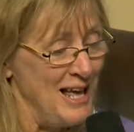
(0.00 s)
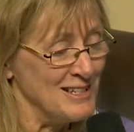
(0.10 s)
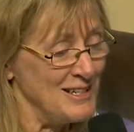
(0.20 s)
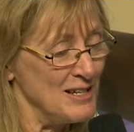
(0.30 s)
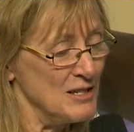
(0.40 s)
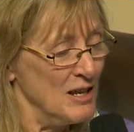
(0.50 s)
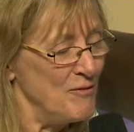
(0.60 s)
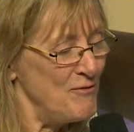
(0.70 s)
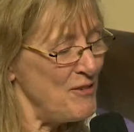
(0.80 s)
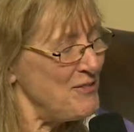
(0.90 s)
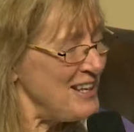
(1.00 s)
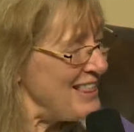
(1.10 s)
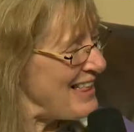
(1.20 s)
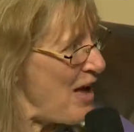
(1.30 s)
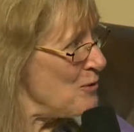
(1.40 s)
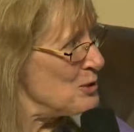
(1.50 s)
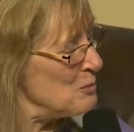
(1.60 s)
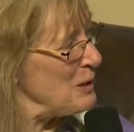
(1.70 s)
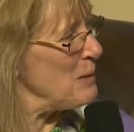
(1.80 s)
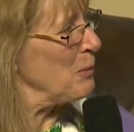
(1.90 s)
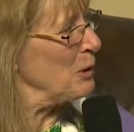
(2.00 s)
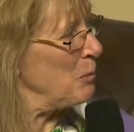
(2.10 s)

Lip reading: says 50,000 people